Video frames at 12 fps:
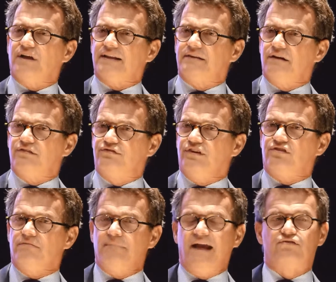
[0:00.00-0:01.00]
at the
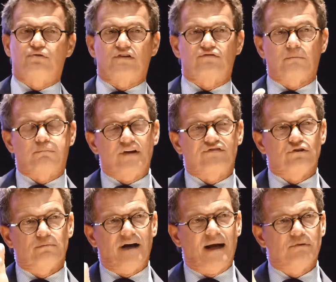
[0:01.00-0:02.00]
decision matrix for
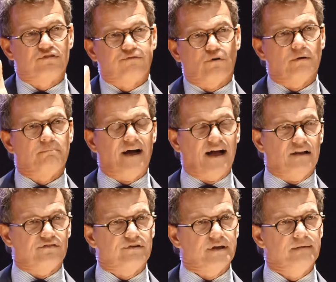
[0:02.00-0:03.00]
President Obama's foreign
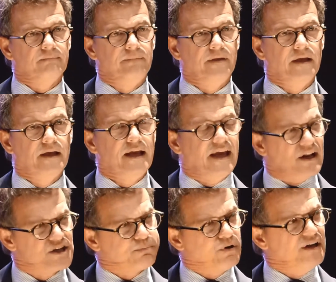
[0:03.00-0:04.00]
policy.
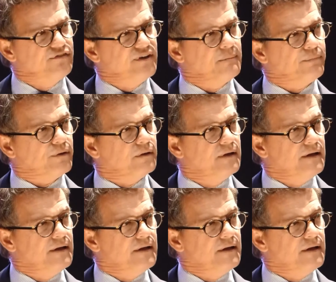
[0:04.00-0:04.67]
And it's pretty simple.